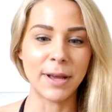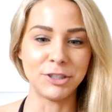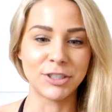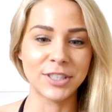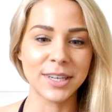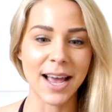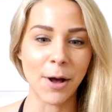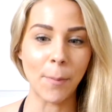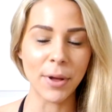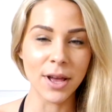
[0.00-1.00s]
and just to
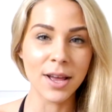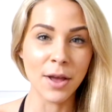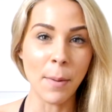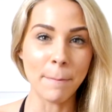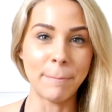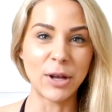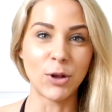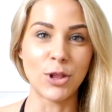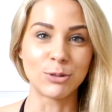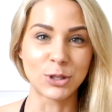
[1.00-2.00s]
help
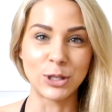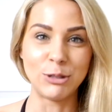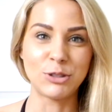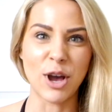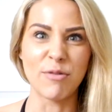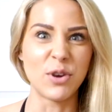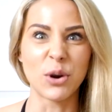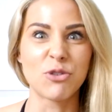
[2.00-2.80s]
build those glutes of your